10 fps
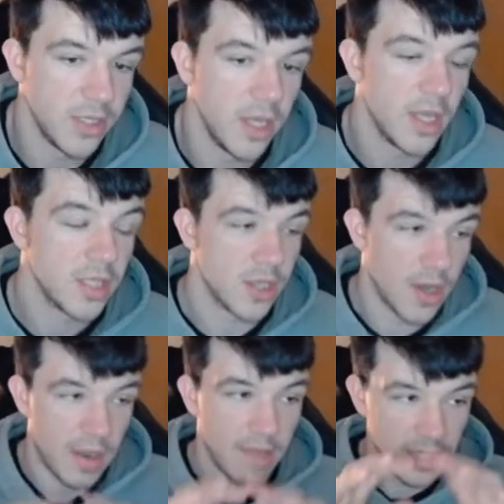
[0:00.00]
So now I
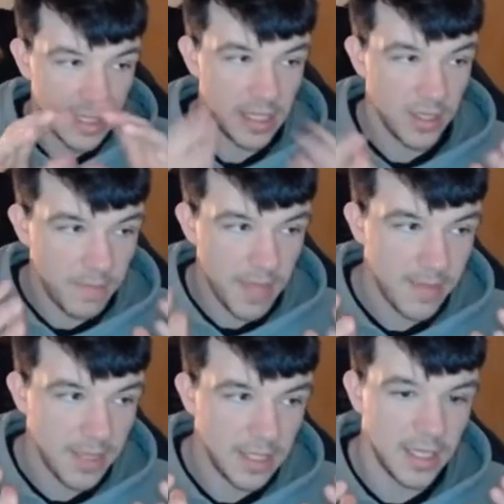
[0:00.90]
have a little baby
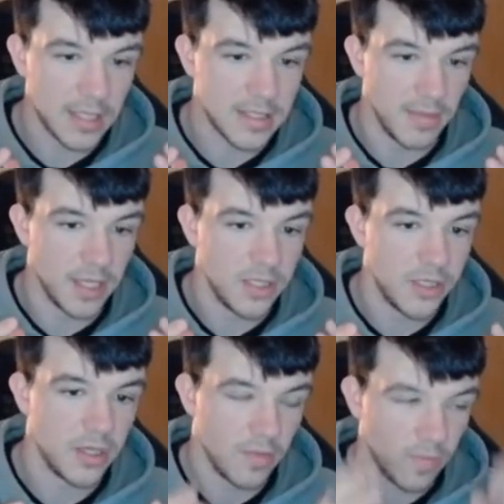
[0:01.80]
Linux image,
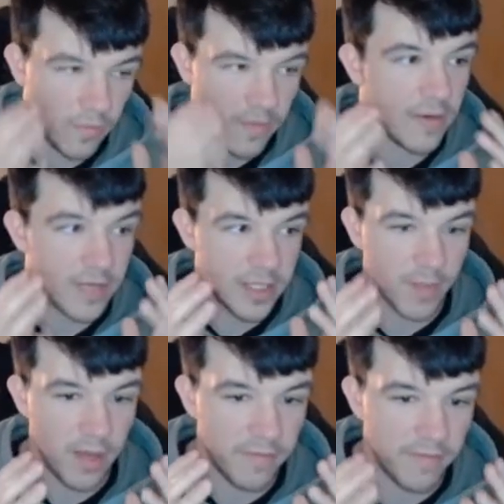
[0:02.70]
very
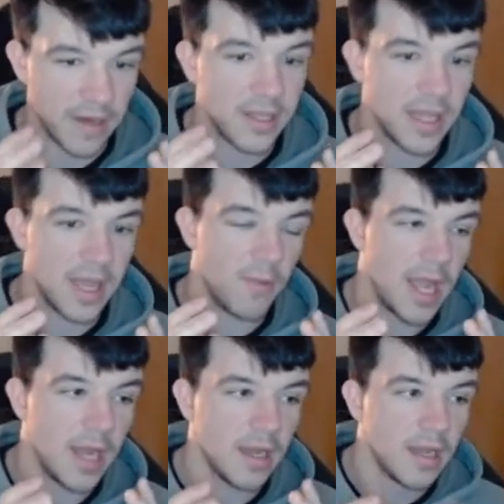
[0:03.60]
small, very
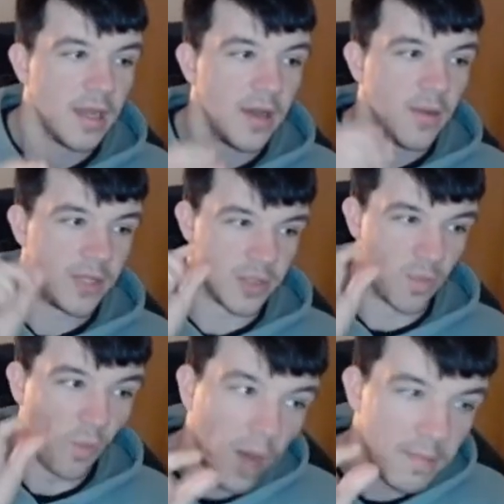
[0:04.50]
lightweight, with just
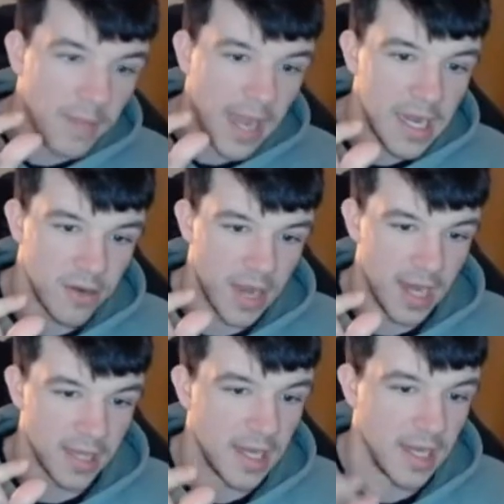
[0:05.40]
one binary on
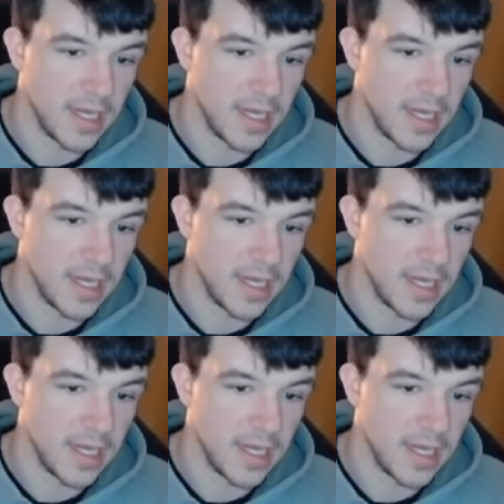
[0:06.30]
it that I need to